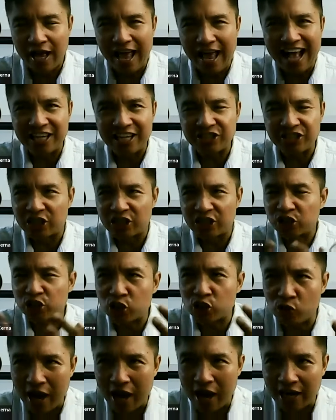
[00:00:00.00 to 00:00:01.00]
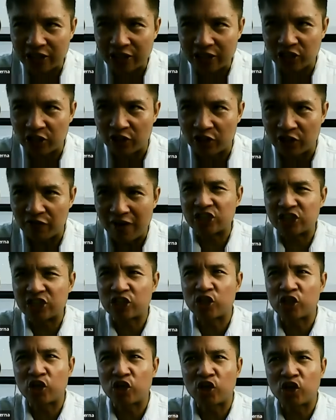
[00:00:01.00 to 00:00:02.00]
as attractive, as
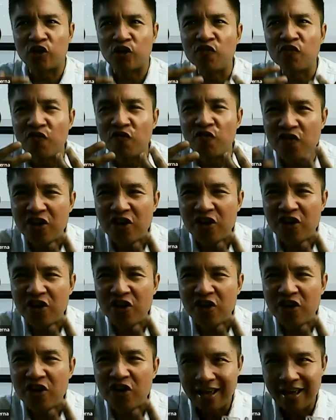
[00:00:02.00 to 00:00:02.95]
convincing,